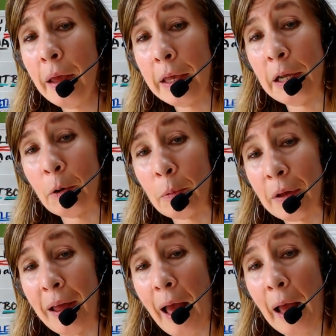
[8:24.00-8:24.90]
you know,
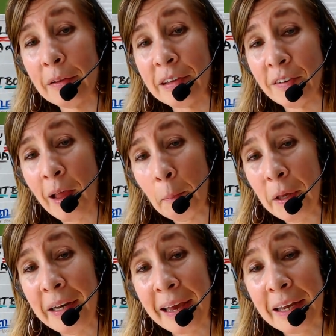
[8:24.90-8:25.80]
let's not be
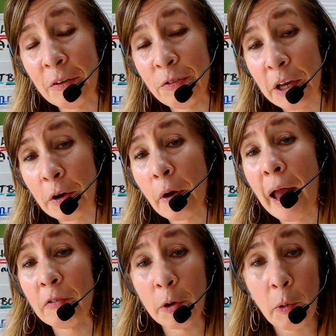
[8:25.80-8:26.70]
negative here.
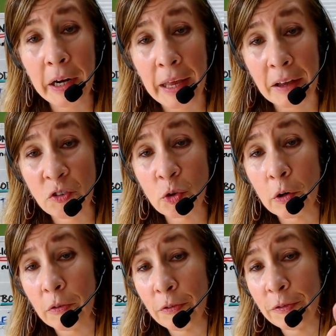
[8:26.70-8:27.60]
Everyone has sort
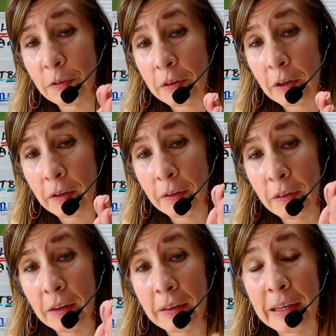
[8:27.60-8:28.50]
of the,
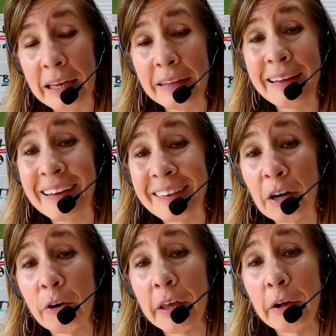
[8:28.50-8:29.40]
the thing that
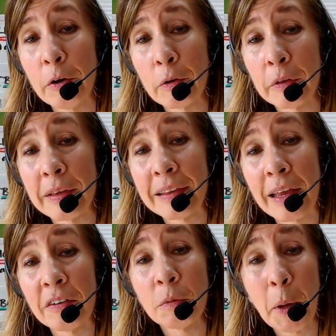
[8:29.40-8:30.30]
they're here that
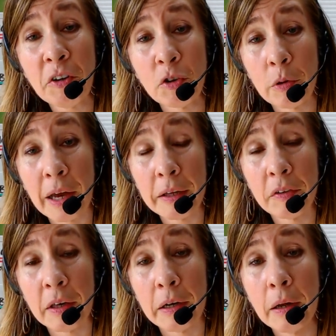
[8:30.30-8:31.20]
they specialize
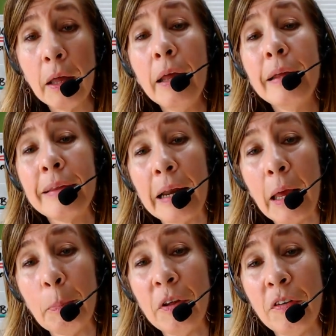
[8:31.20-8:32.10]
in. That
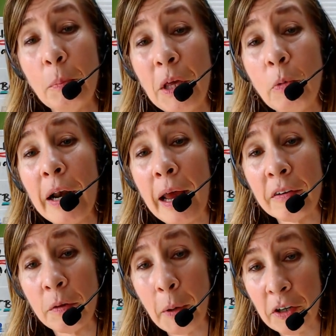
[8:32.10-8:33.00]
happens to be what I
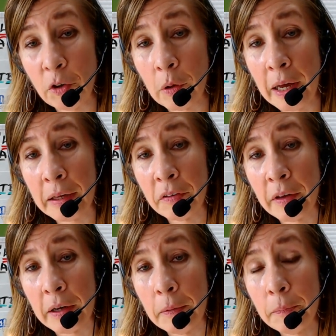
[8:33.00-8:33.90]
specialize
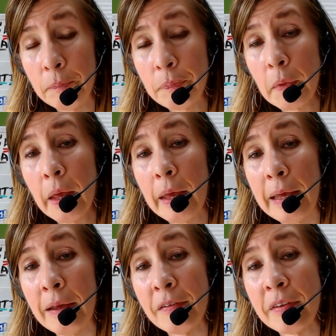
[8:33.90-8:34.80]
in
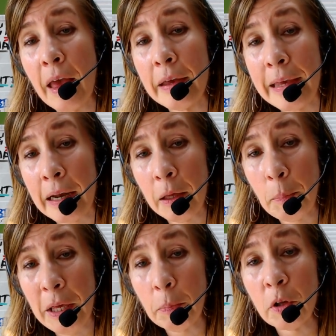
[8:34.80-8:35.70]
is getting
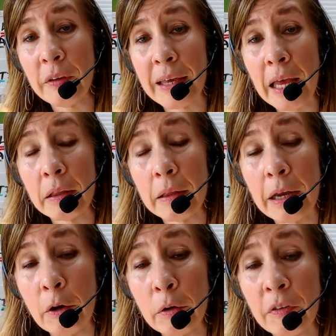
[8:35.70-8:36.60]
people to get
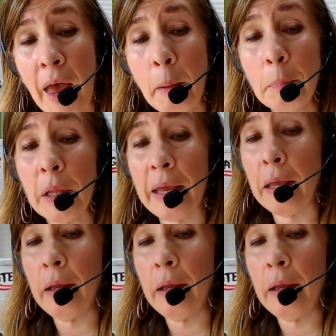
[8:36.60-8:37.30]
their template